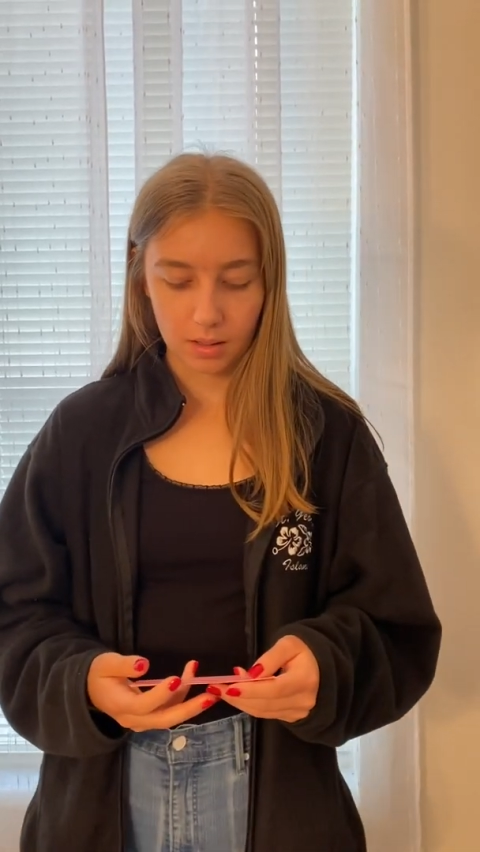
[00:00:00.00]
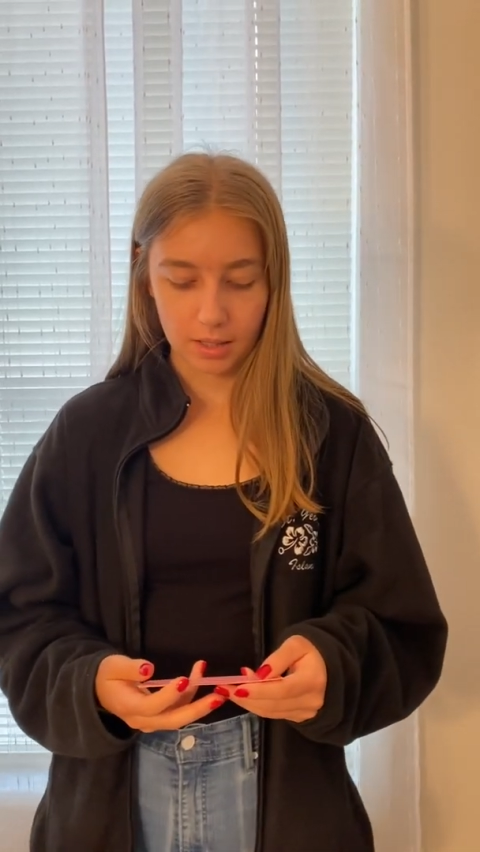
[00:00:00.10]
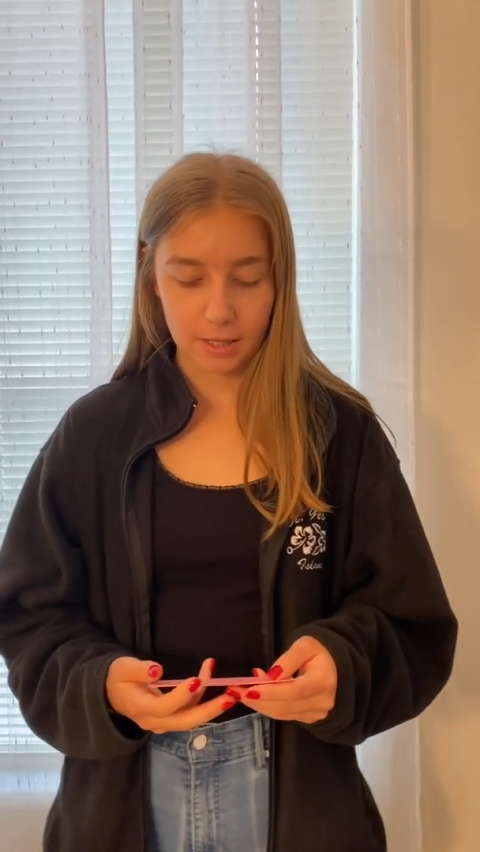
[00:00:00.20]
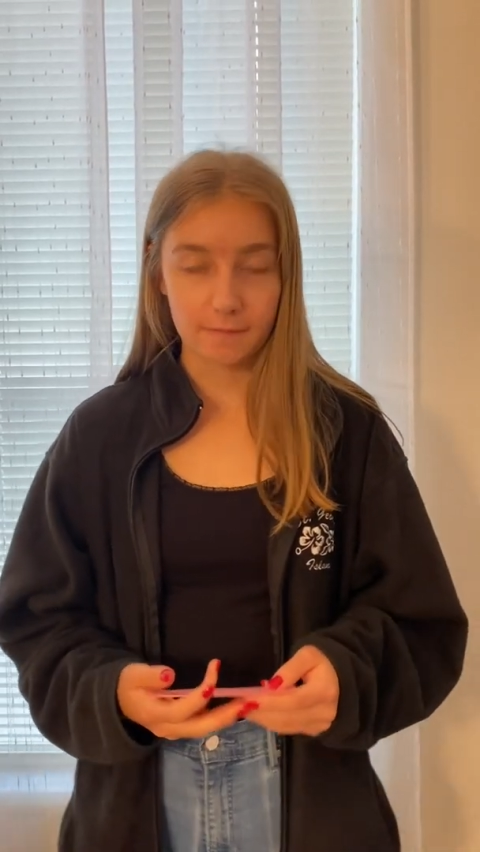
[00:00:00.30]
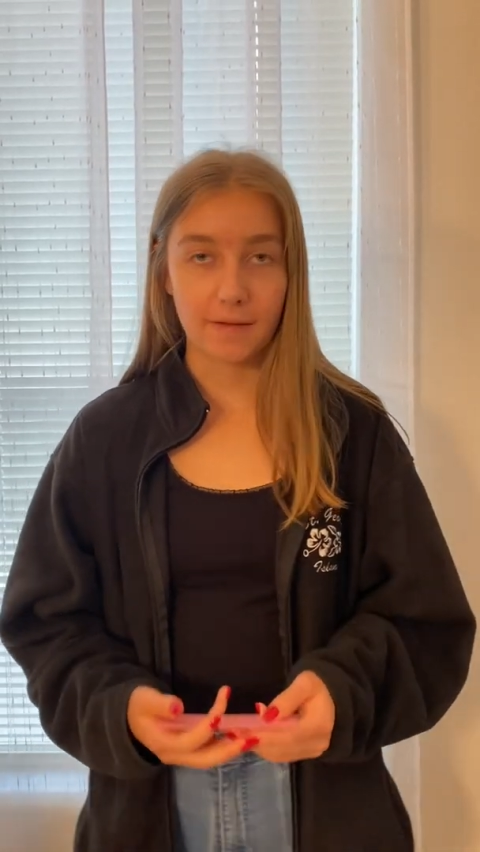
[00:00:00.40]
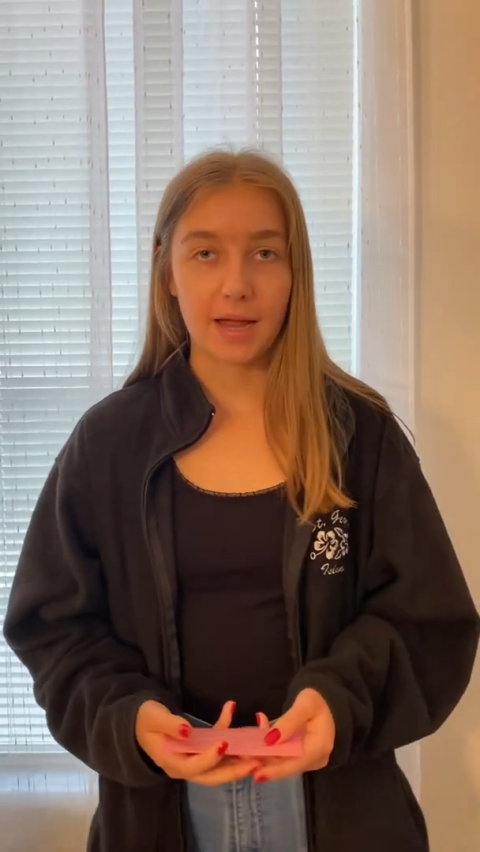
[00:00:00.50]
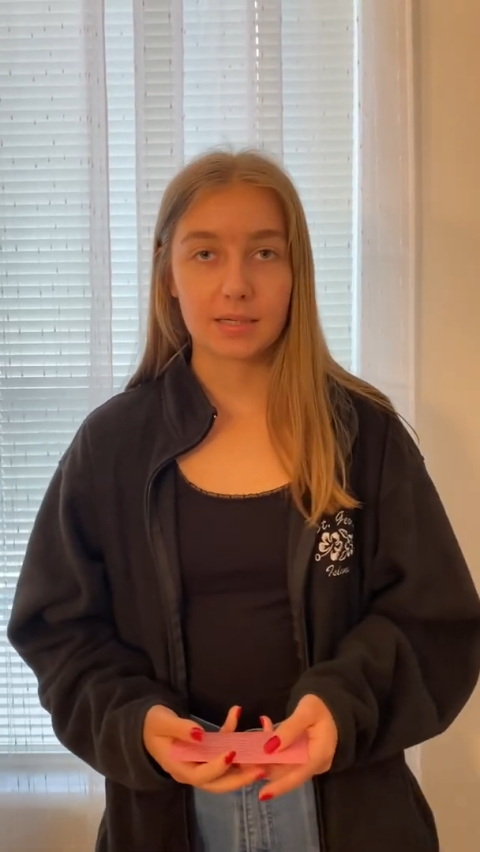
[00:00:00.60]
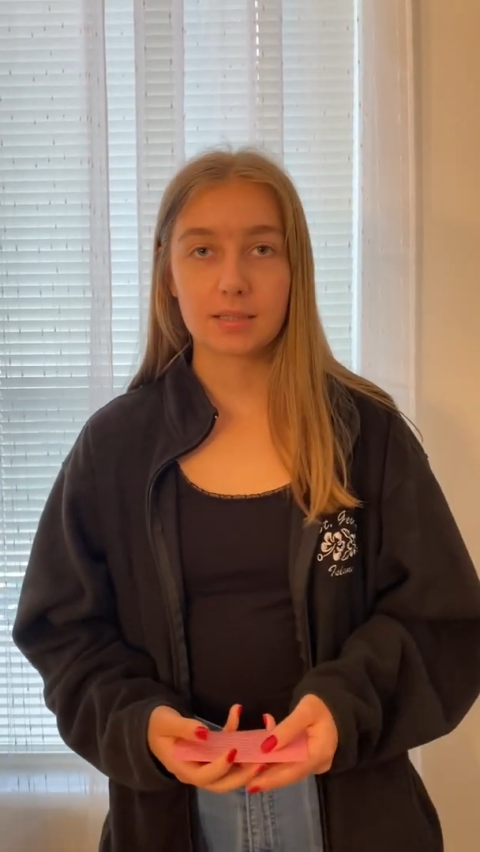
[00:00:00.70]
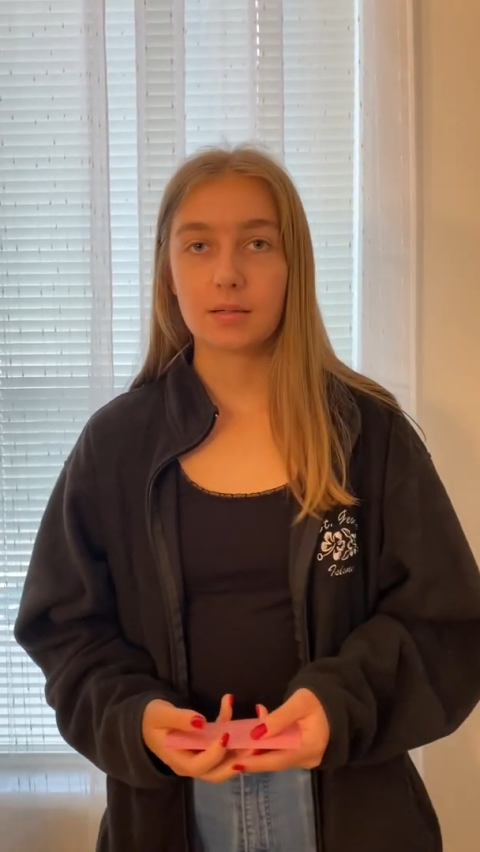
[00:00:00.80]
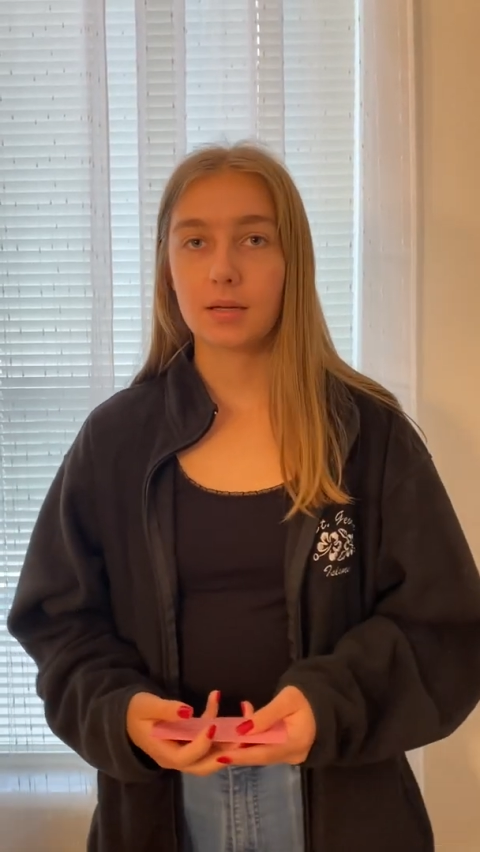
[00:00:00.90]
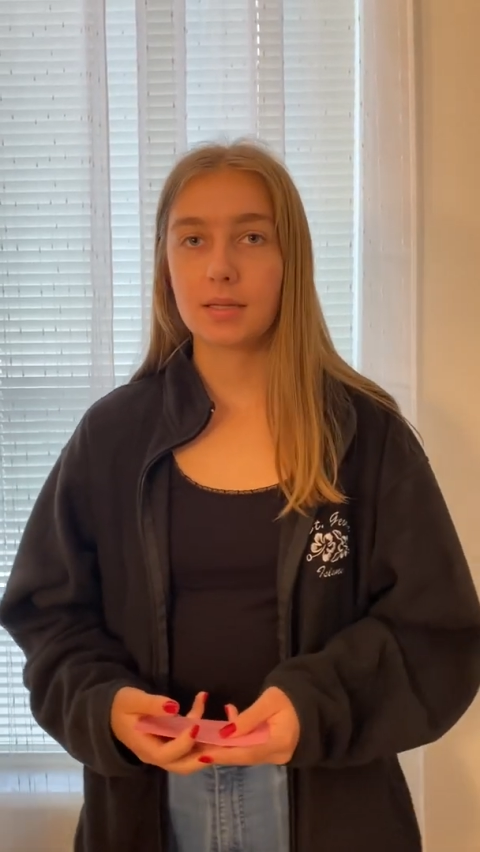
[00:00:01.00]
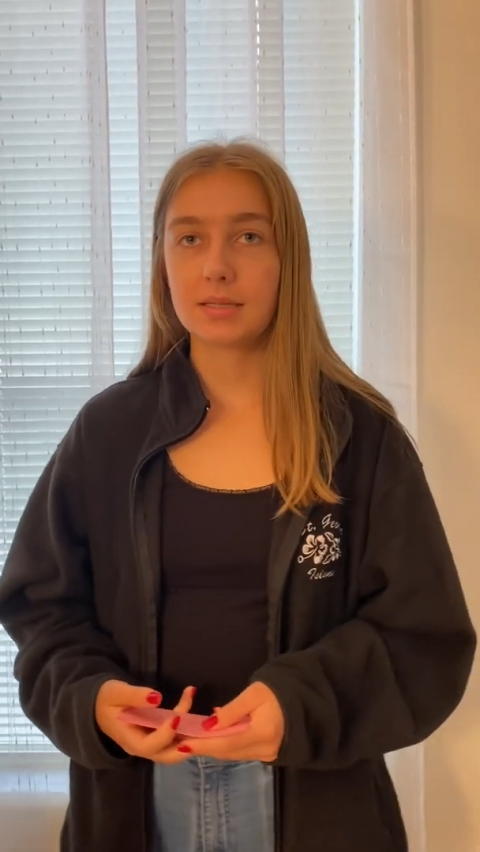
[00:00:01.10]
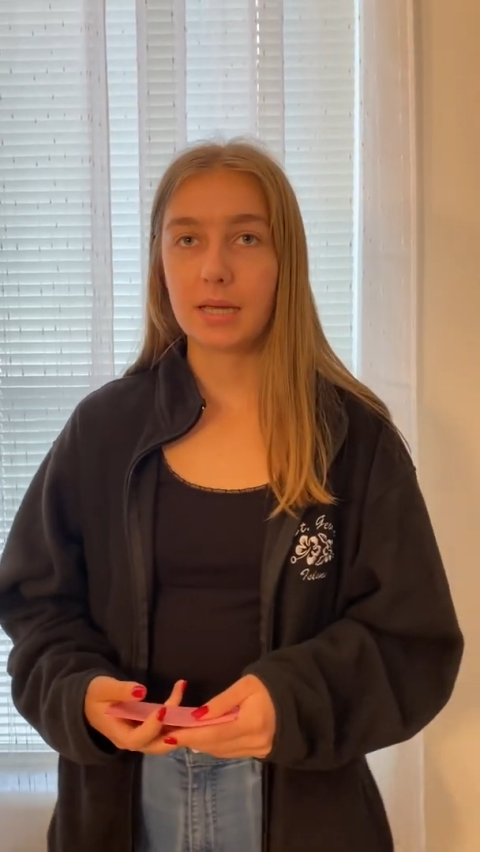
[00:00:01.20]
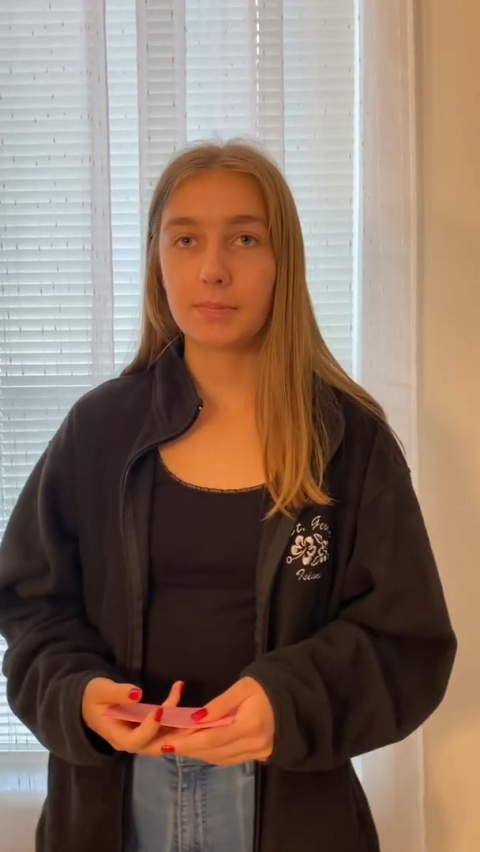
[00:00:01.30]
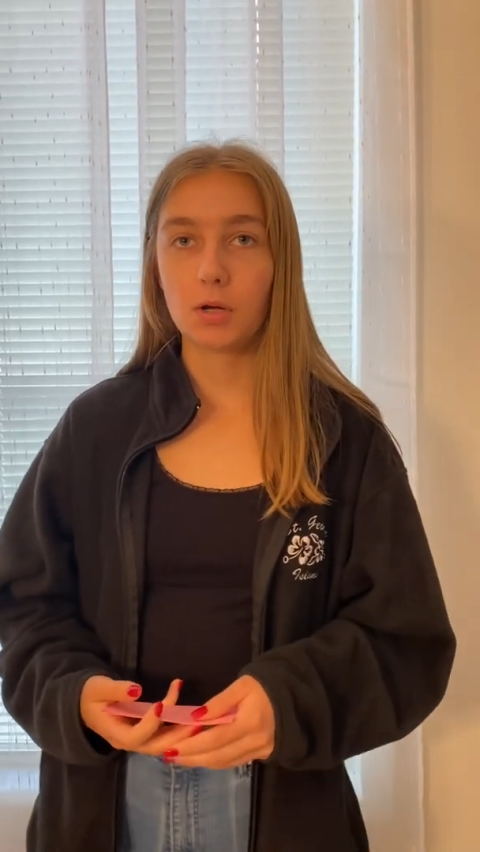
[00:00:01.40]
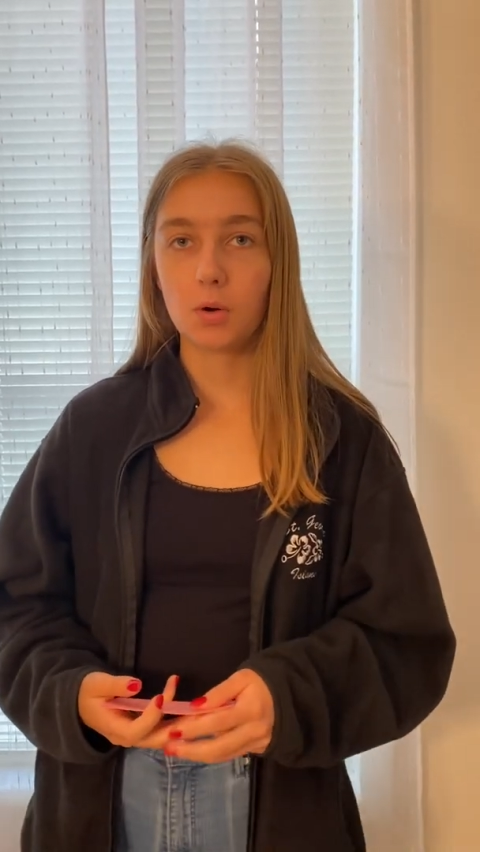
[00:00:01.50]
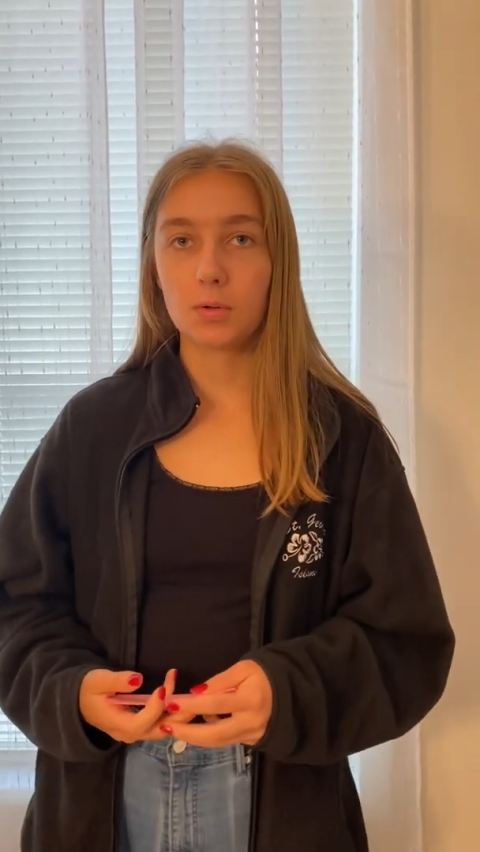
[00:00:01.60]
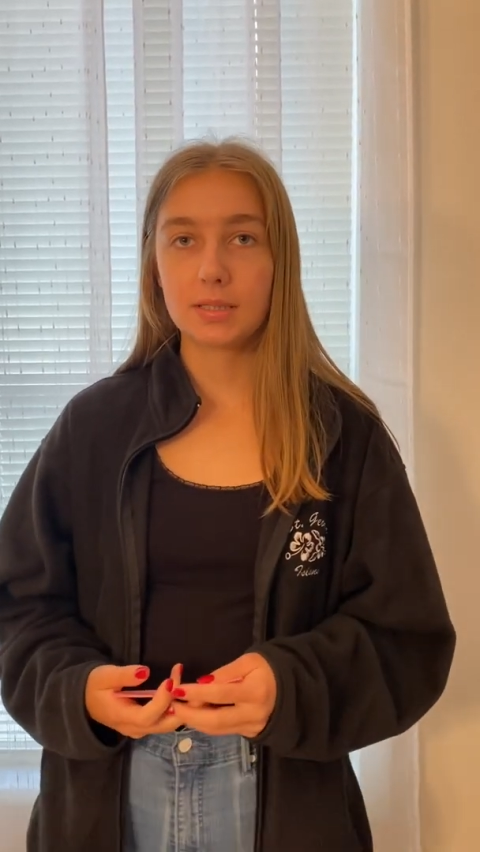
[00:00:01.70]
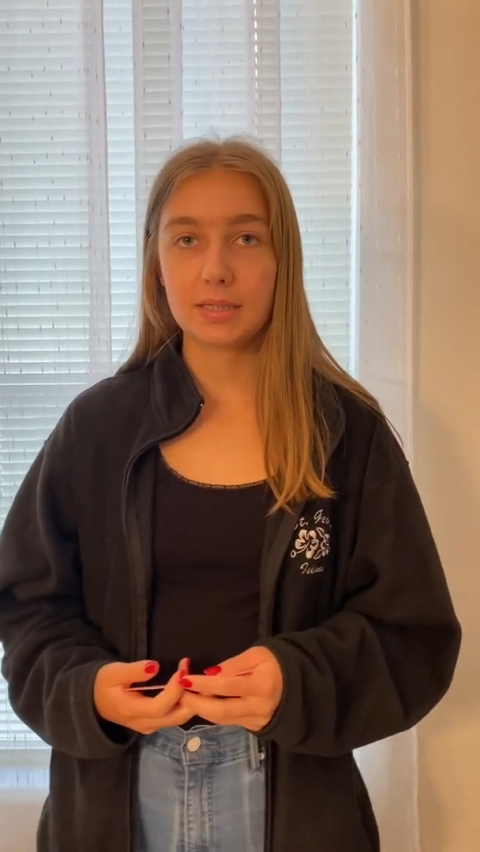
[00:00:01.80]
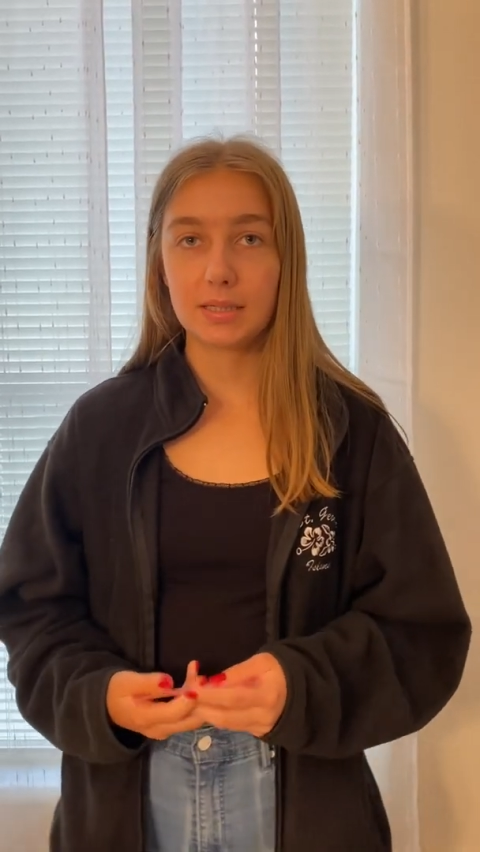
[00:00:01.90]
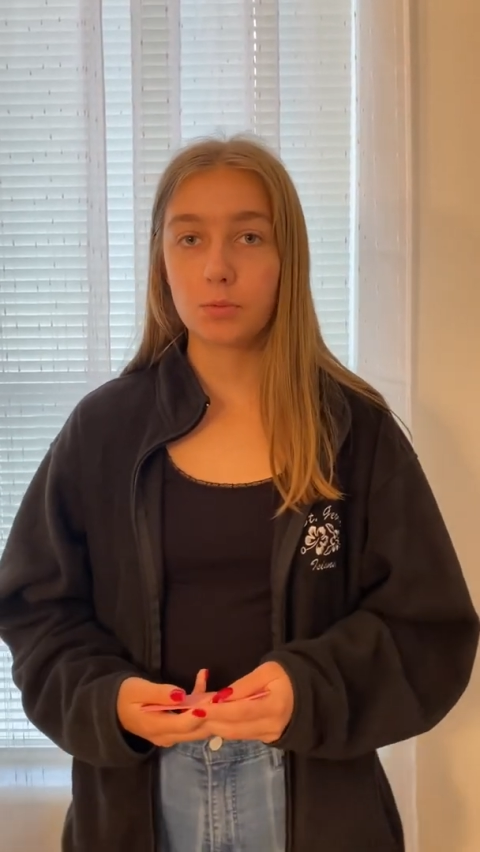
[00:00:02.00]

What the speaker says: In fact, TEPCO did